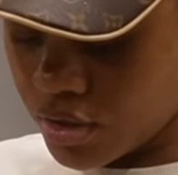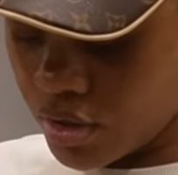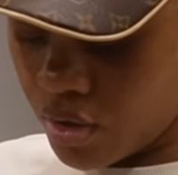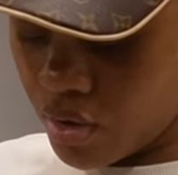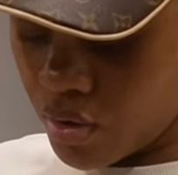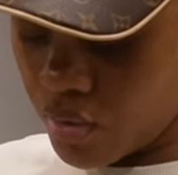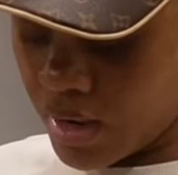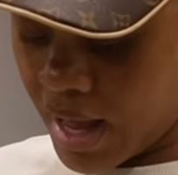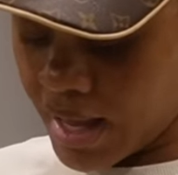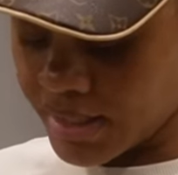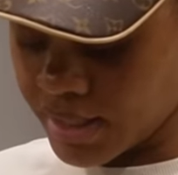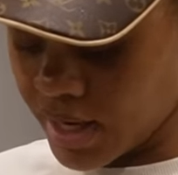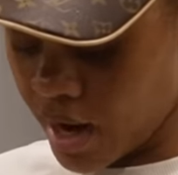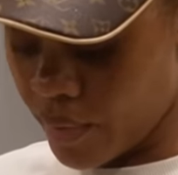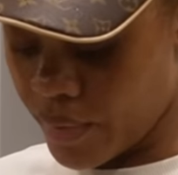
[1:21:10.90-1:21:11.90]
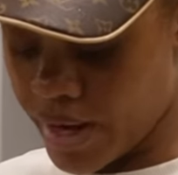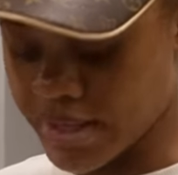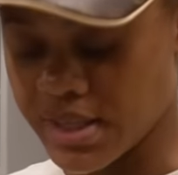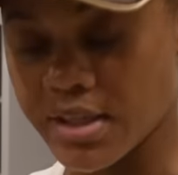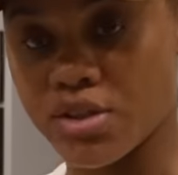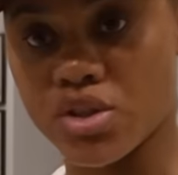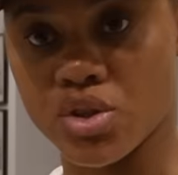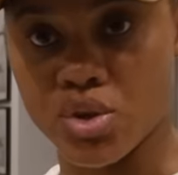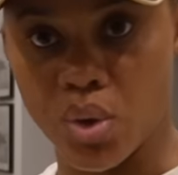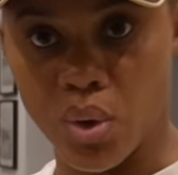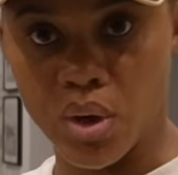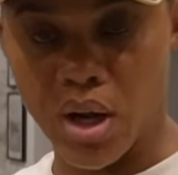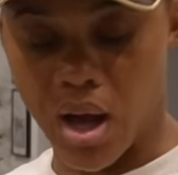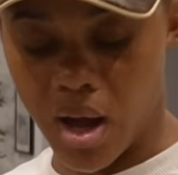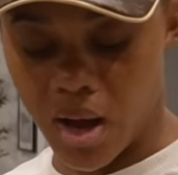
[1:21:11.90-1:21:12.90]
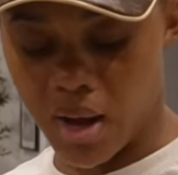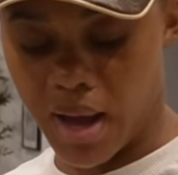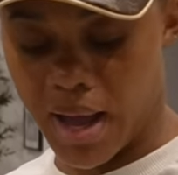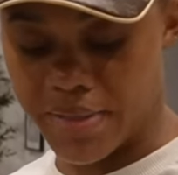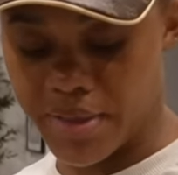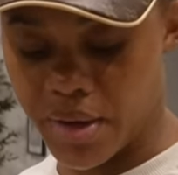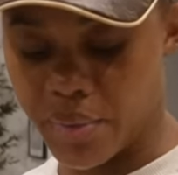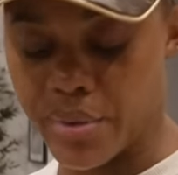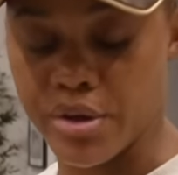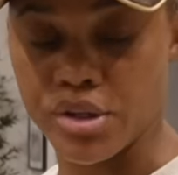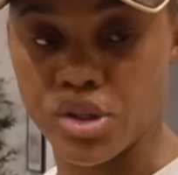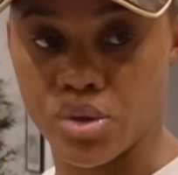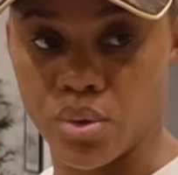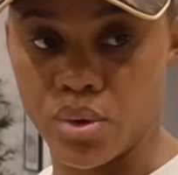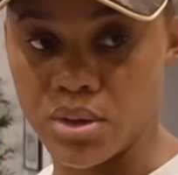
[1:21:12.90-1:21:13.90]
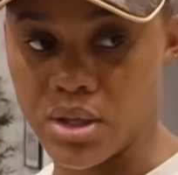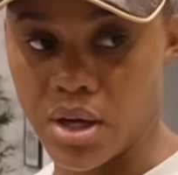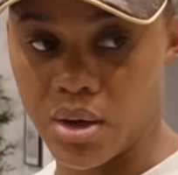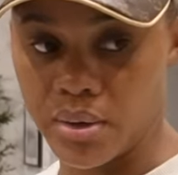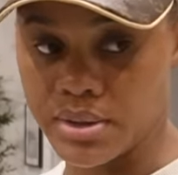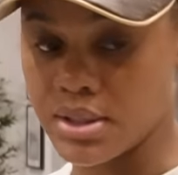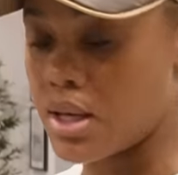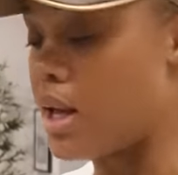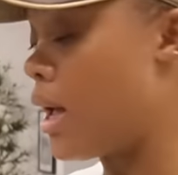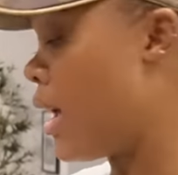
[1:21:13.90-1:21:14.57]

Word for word: So last year I waited so long and they were sold out.